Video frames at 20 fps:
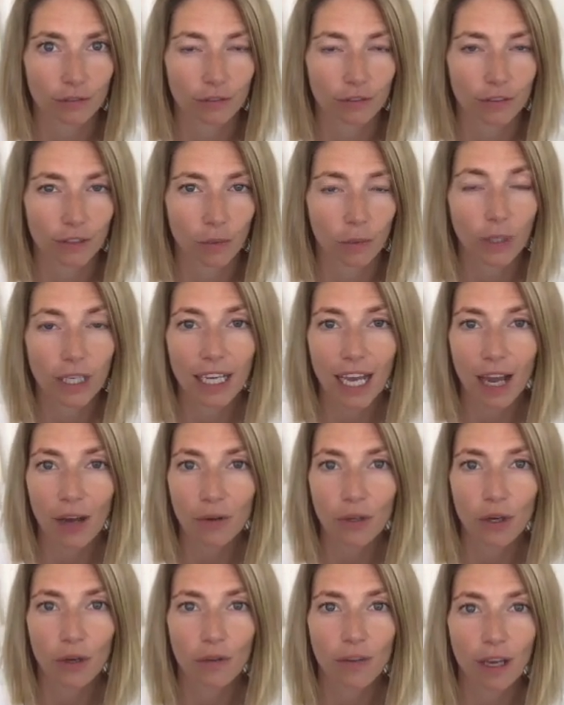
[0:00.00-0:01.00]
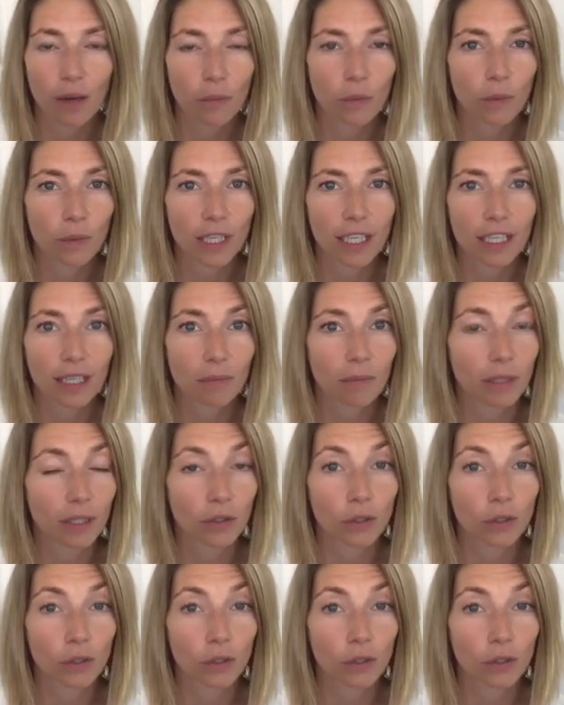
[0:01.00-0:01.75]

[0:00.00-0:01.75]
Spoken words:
We now know that we can build